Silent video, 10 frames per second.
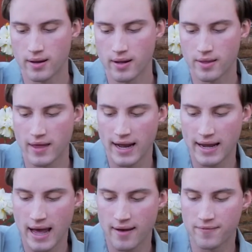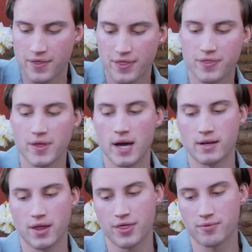Then I have
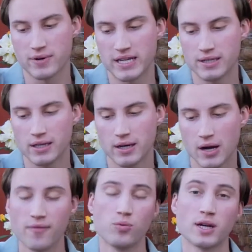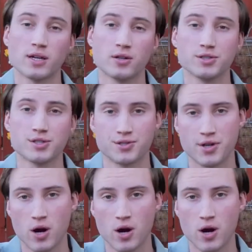3 of one called Snow